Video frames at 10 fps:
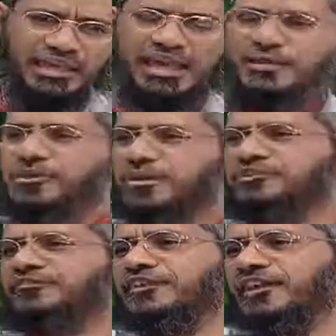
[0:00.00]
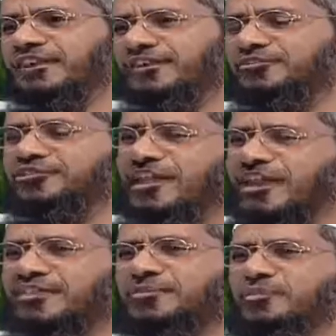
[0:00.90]
And it becomes difficult. So there
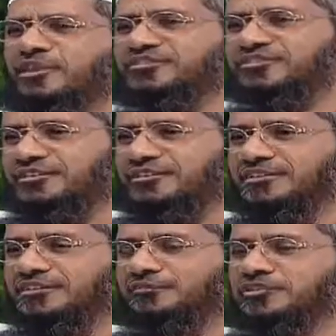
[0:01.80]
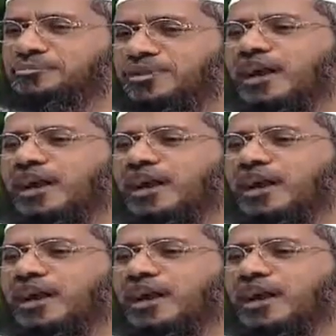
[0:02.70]
are some mosques which pray